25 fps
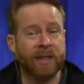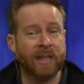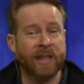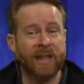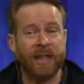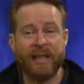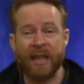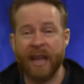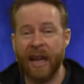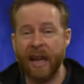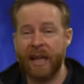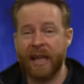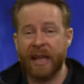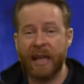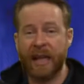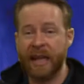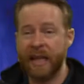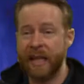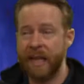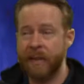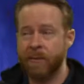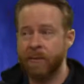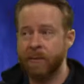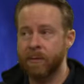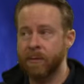is not
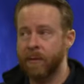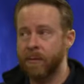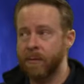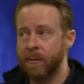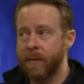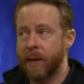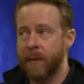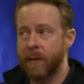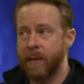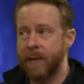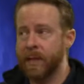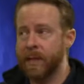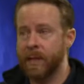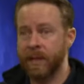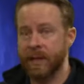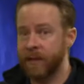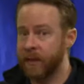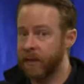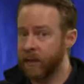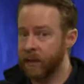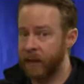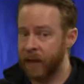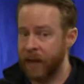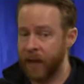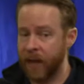like down here in
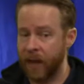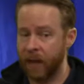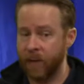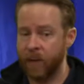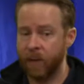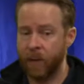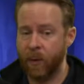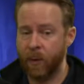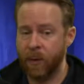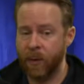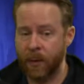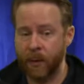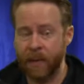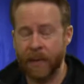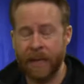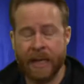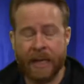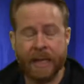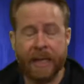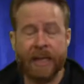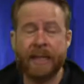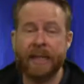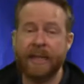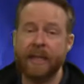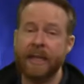Southern California.
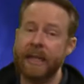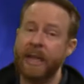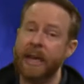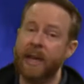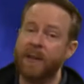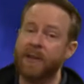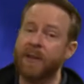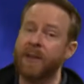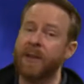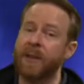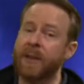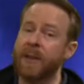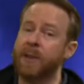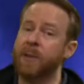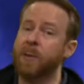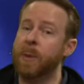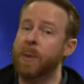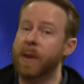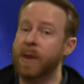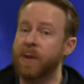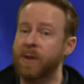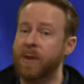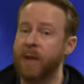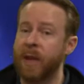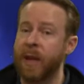They have a very
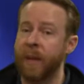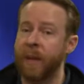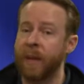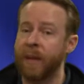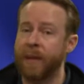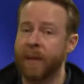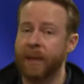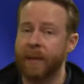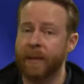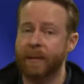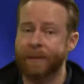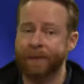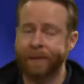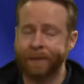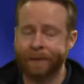special habitat.